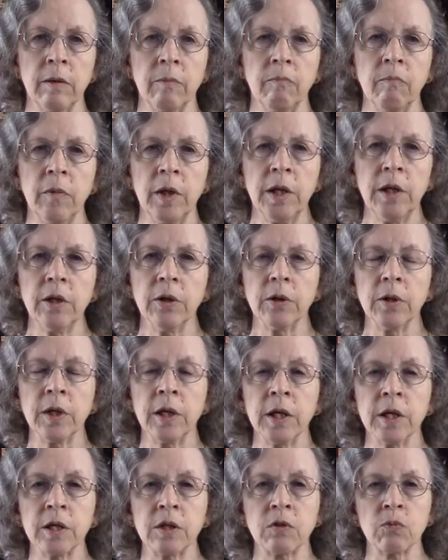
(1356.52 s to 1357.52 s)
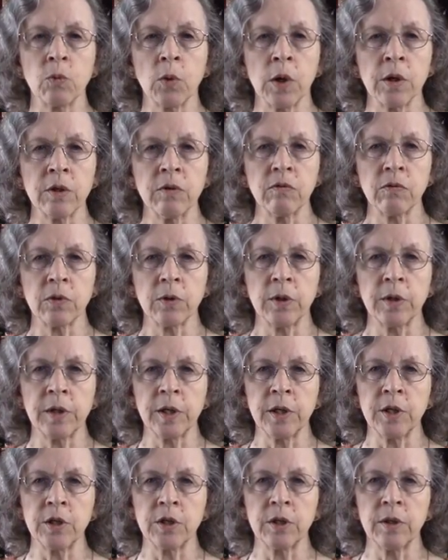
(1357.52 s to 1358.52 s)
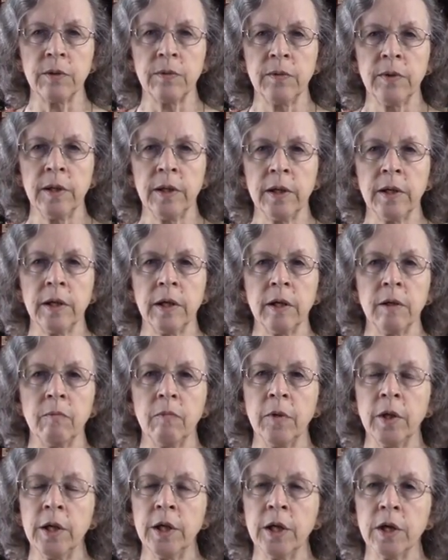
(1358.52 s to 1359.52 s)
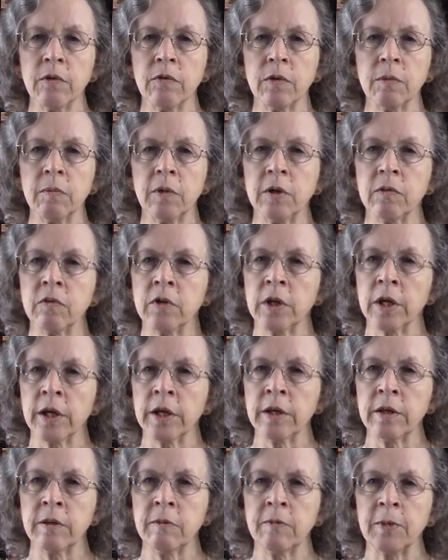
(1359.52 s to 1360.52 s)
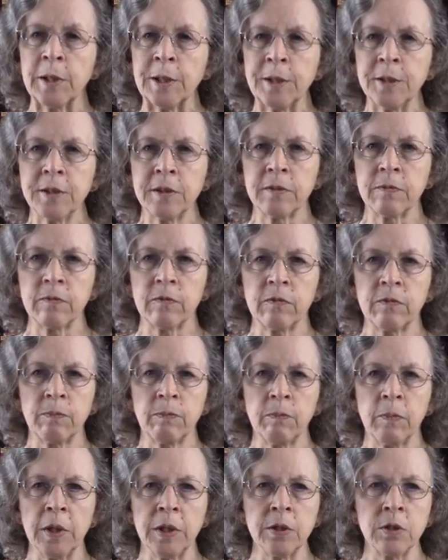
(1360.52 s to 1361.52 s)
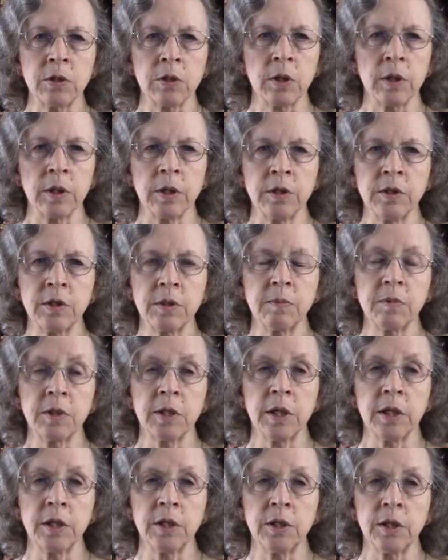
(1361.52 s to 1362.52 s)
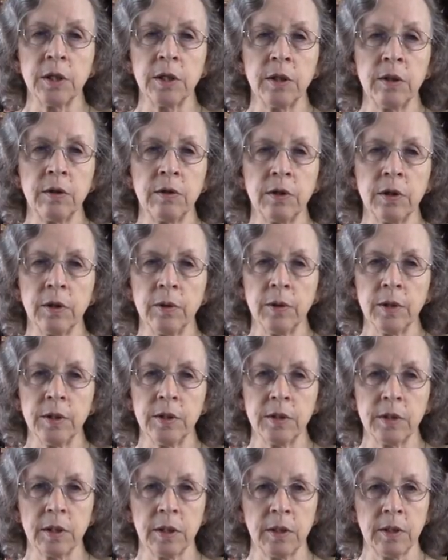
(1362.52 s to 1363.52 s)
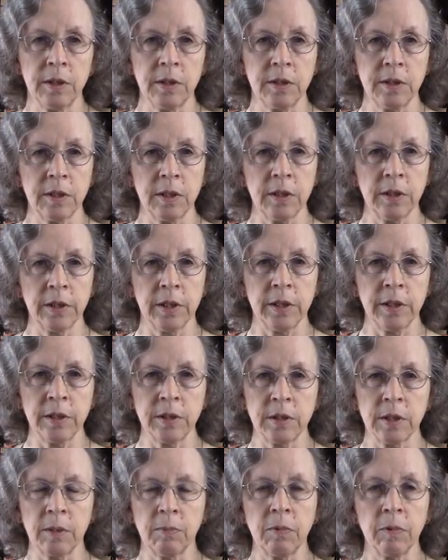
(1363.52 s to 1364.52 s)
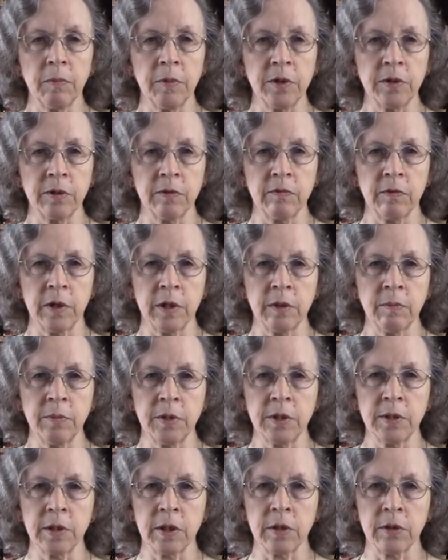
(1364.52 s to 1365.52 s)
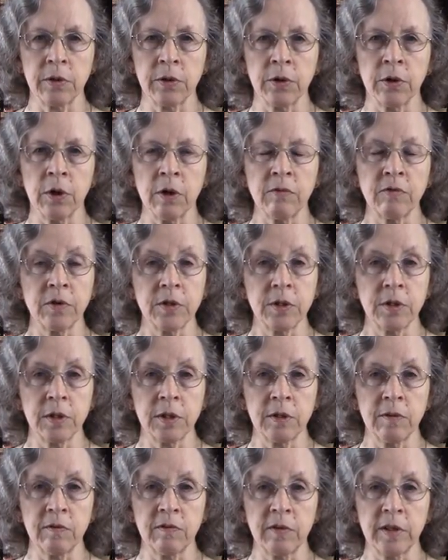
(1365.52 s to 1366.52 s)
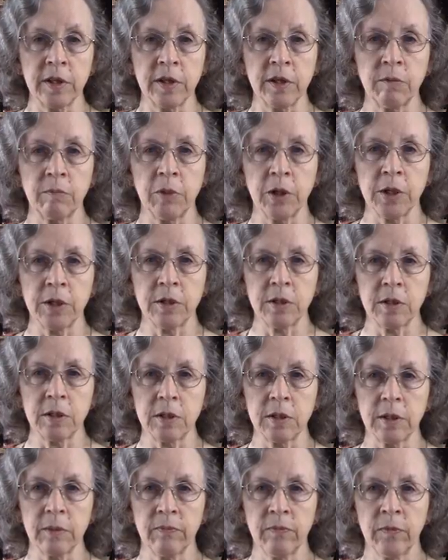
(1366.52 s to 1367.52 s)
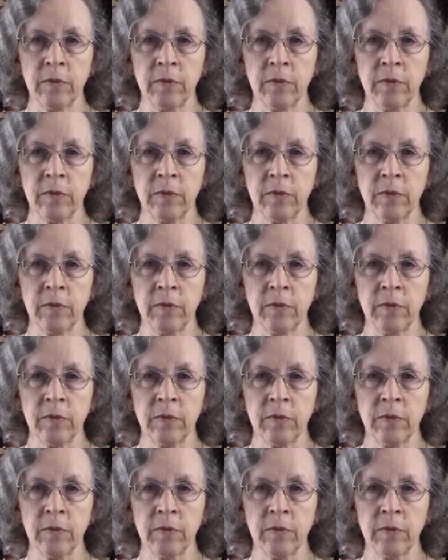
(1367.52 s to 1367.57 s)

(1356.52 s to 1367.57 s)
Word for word: Many are against water fluoridation. Many of them give diet advice based on unsubstantiated theories, and they sell diet supplements and vitamins out of their office at inflated prices.